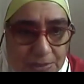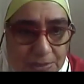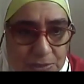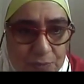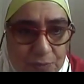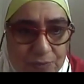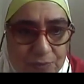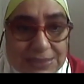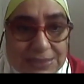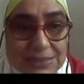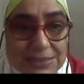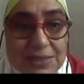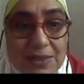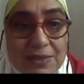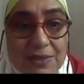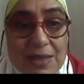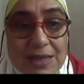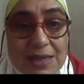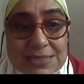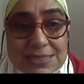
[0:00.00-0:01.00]
so that
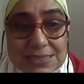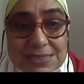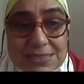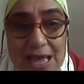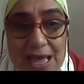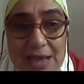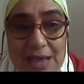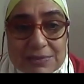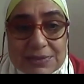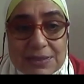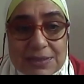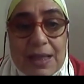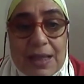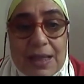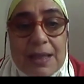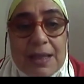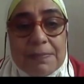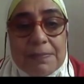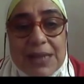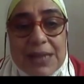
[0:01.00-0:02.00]
a sound
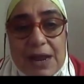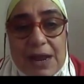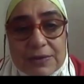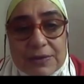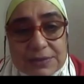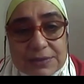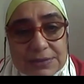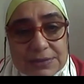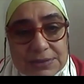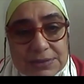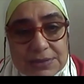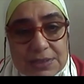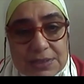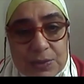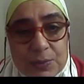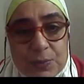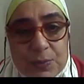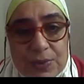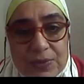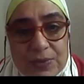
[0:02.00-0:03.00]
starts
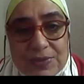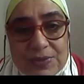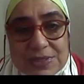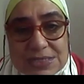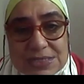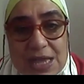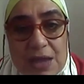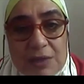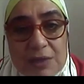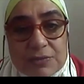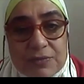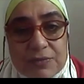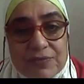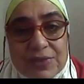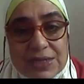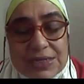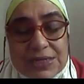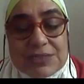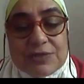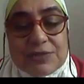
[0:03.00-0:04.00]
with the sound of
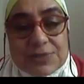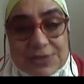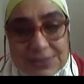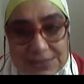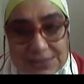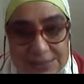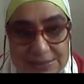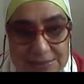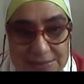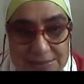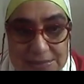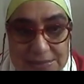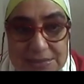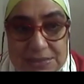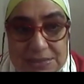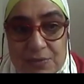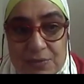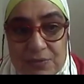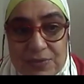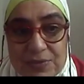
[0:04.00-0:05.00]
the letter C.
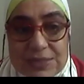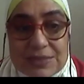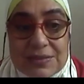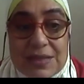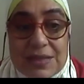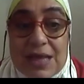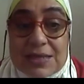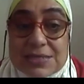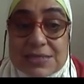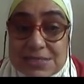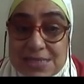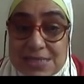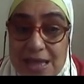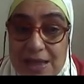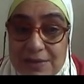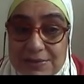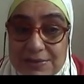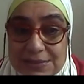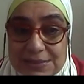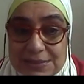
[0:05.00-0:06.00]
So that a
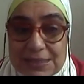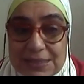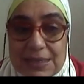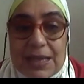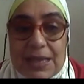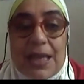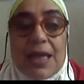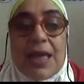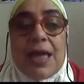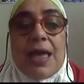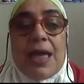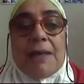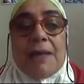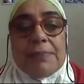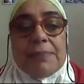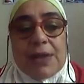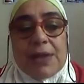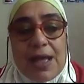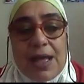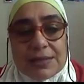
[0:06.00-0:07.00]
sound
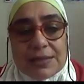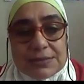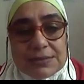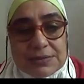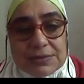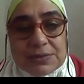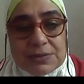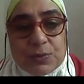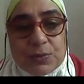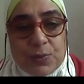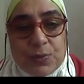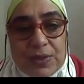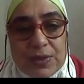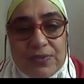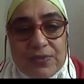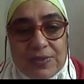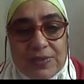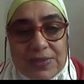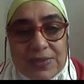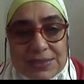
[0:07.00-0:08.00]
starts
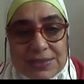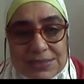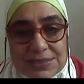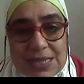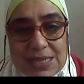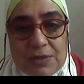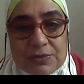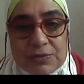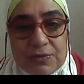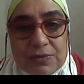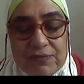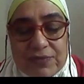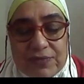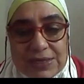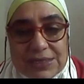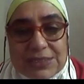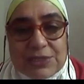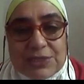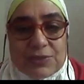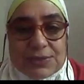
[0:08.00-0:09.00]
with the sound of the
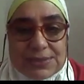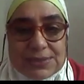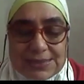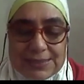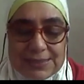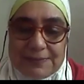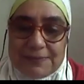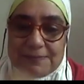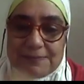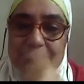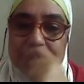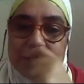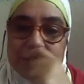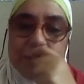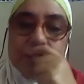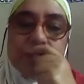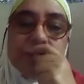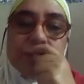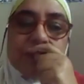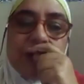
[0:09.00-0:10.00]
letter C
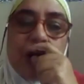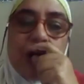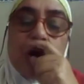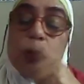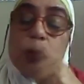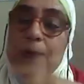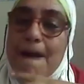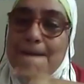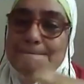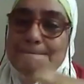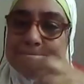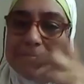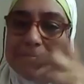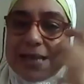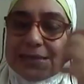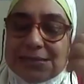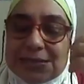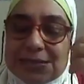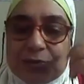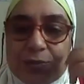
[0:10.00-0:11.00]
or
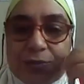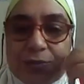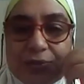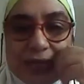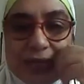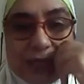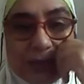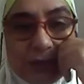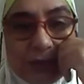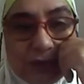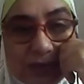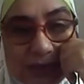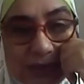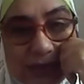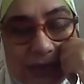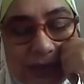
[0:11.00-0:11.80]
mixed with the letter C.